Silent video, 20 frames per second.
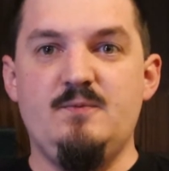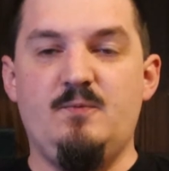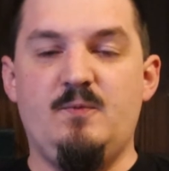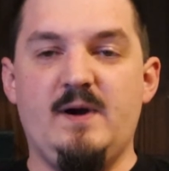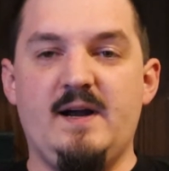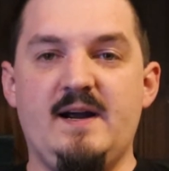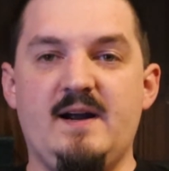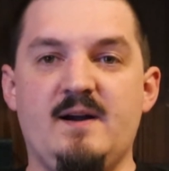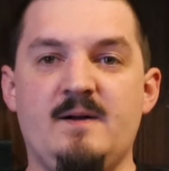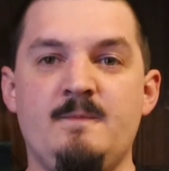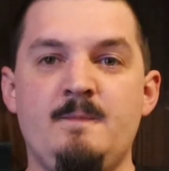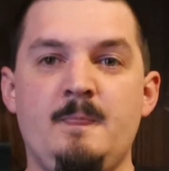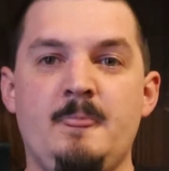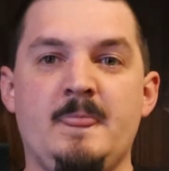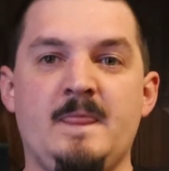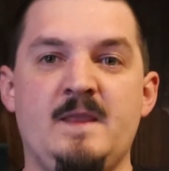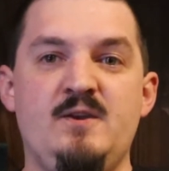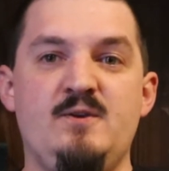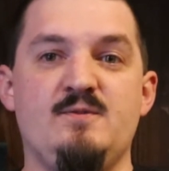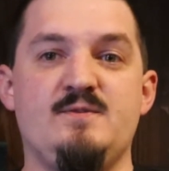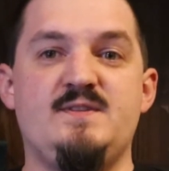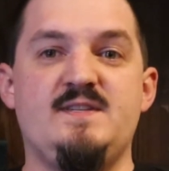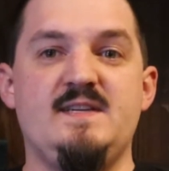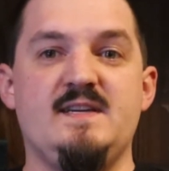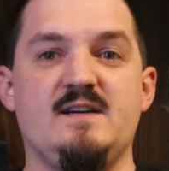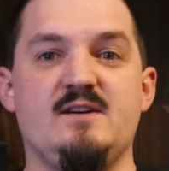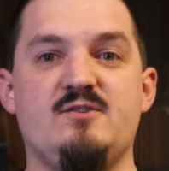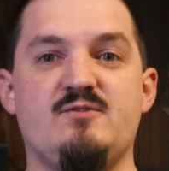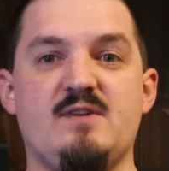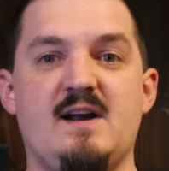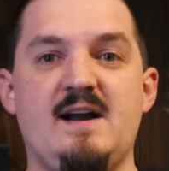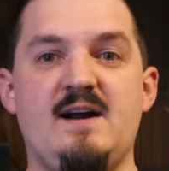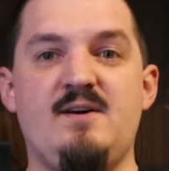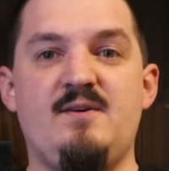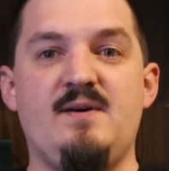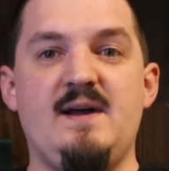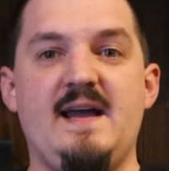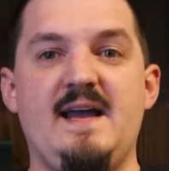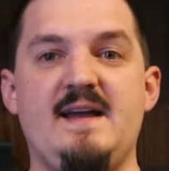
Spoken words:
where you see a drow